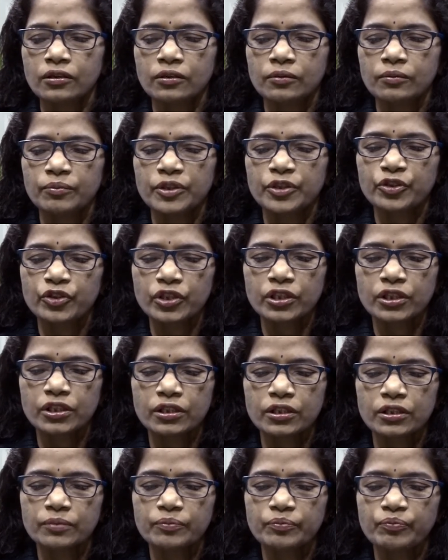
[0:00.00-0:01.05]

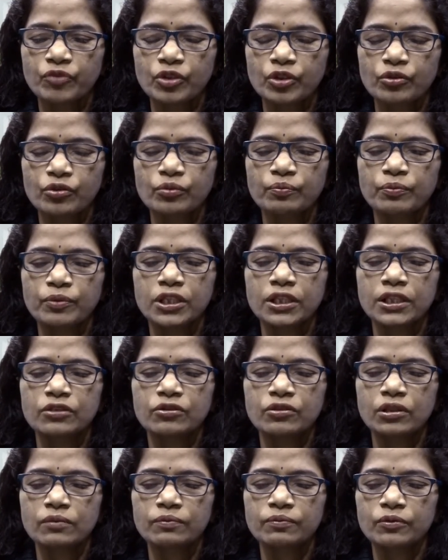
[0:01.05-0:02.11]
mysticism,
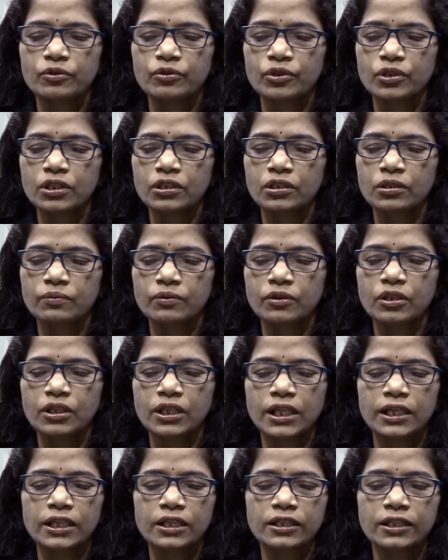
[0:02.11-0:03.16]
supernatural forces for
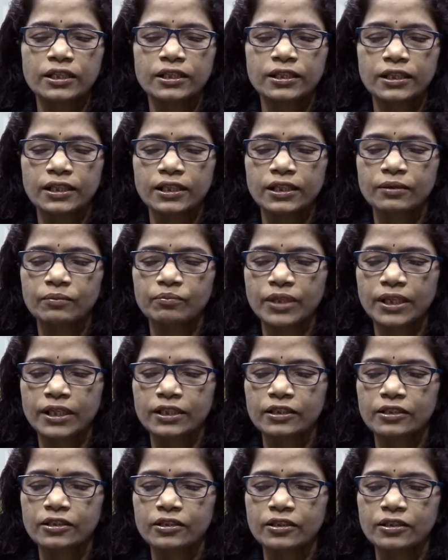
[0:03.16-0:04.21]
health and healing
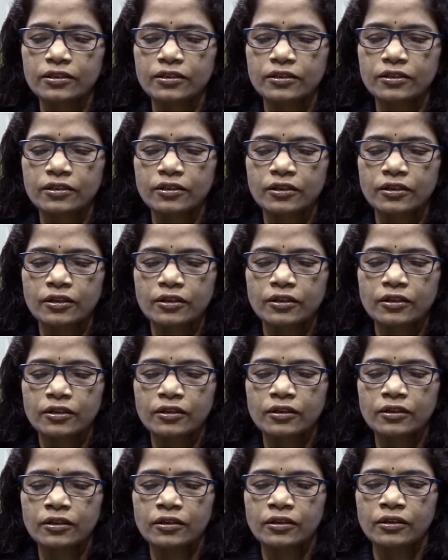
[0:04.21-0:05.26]
practices.
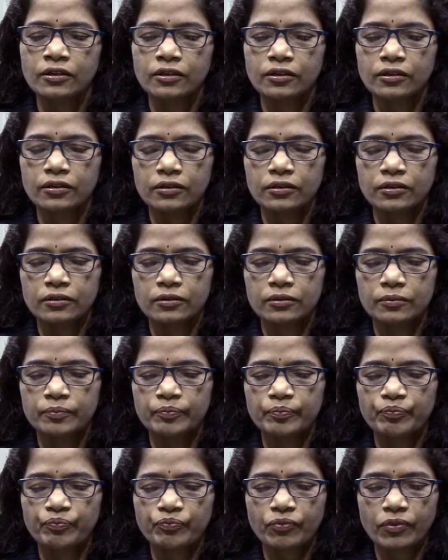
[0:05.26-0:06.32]

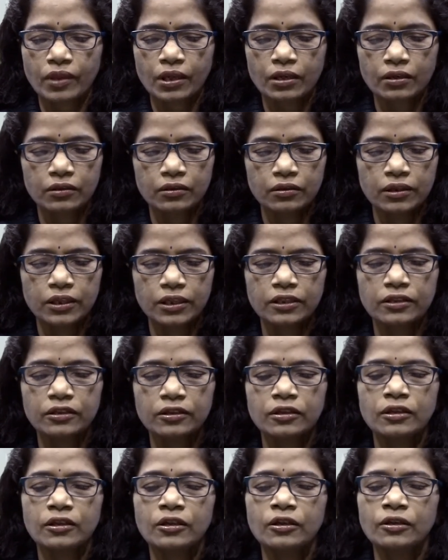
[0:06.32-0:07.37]

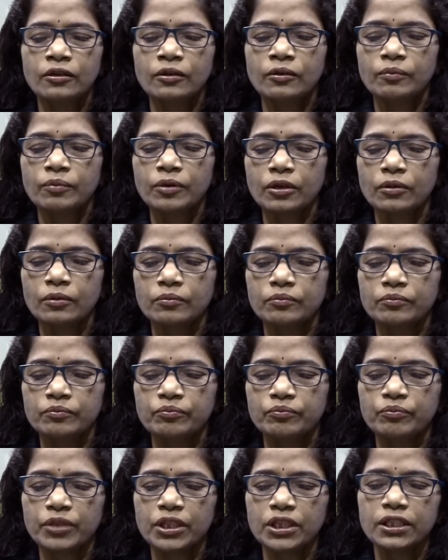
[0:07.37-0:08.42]
Then, from
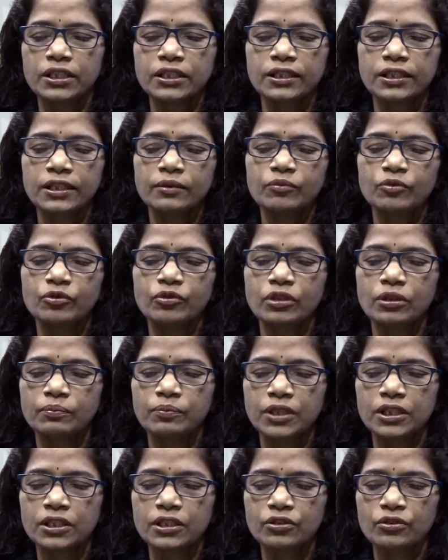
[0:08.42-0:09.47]
Vedic time to the
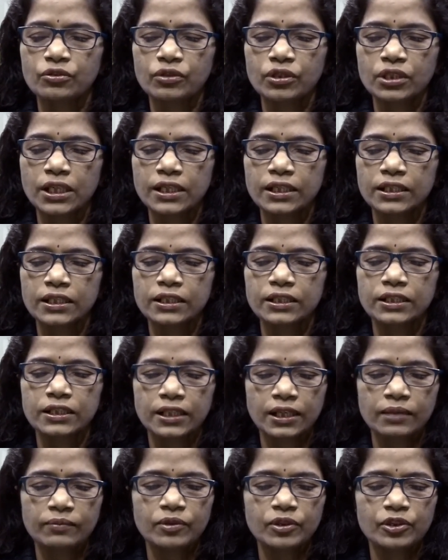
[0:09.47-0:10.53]
present society,
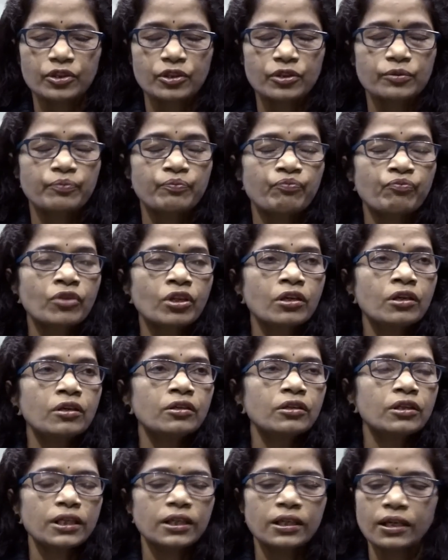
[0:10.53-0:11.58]
tribals
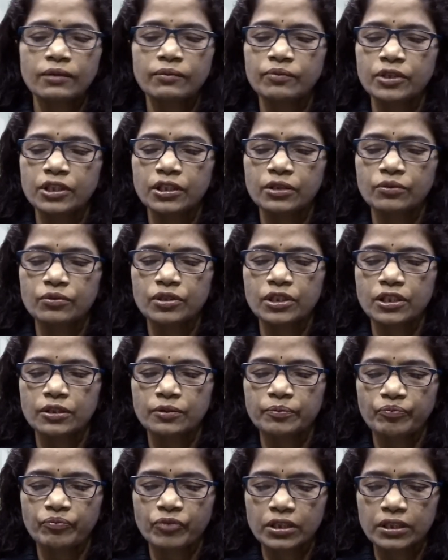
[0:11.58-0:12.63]
they have been
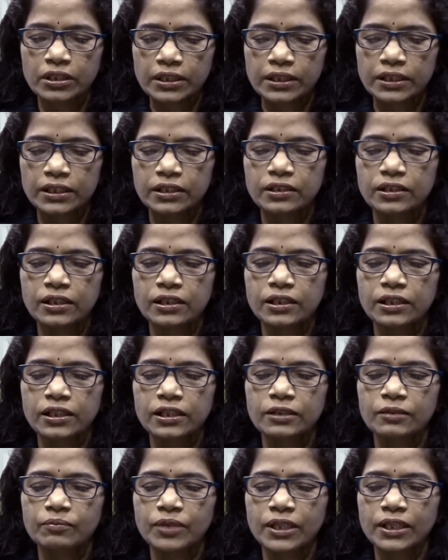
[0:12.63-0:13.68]
using traditional
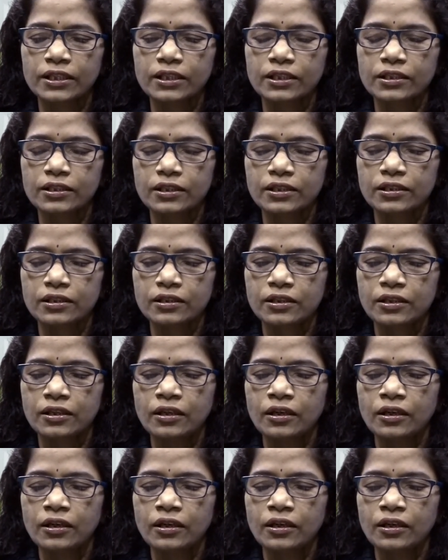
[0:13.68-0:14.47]
healing practices,